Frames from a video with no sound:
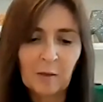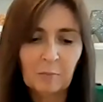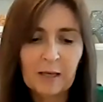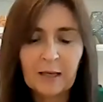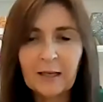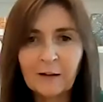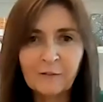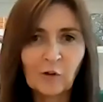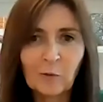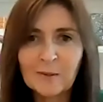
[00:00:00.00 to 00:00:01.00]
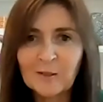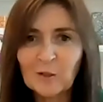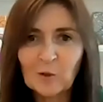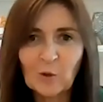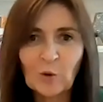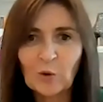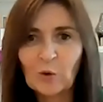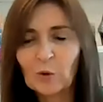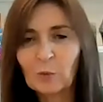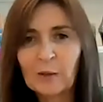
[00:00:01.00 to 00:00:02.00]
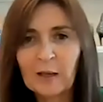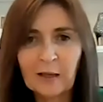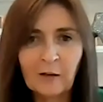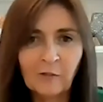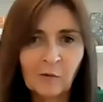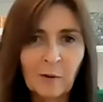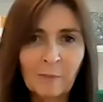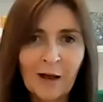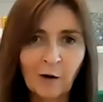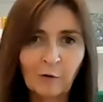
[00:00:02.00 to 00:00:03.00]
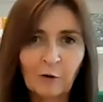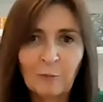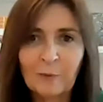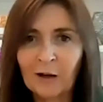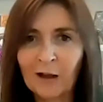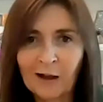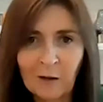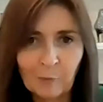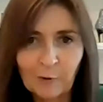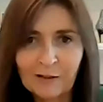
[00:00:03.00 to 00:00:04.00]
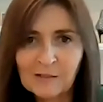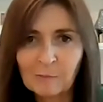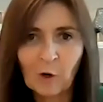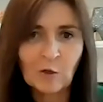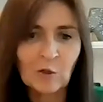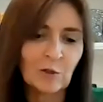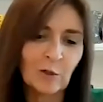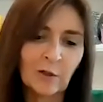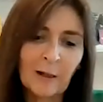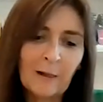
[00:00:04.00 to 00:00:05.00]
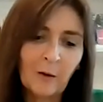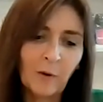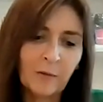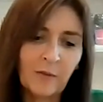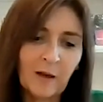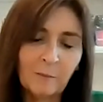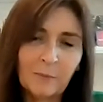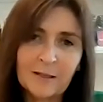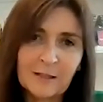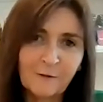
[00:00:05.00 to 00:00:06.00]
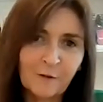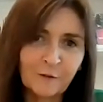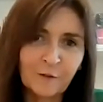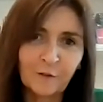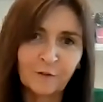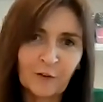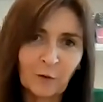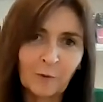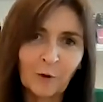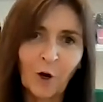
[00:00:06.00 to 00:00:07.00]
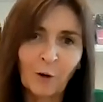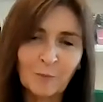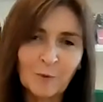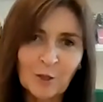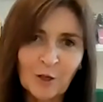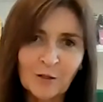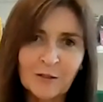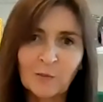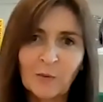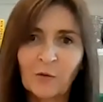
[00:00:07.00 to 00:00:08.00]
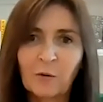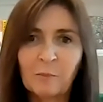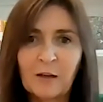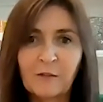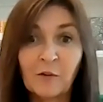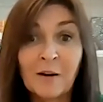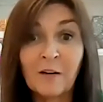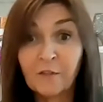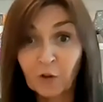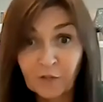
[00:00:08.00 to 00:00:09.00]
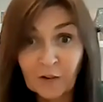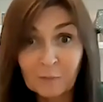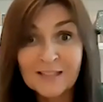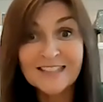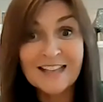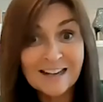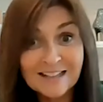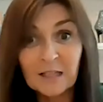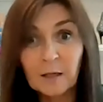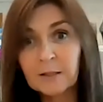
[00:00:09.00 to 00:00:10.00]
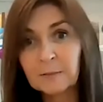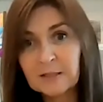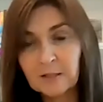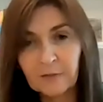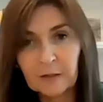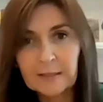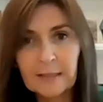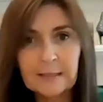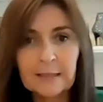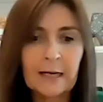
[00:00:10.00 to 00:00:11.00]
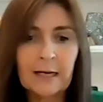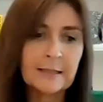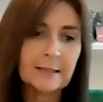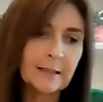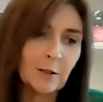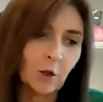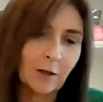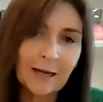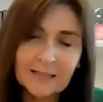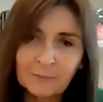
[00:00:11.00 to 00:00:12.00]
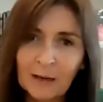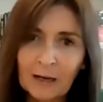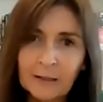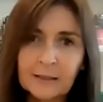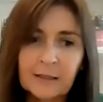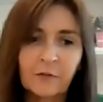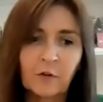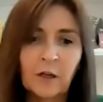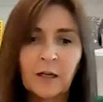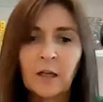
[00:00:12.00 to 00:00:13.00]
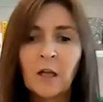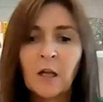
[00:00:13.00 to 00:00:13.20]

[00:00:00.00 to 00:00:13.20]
picking from a store, picking from a back room in a hybrid model, whether that be different fulfillment options, whether it be from a fulfillment centre specifically dedicated or last mile delivery.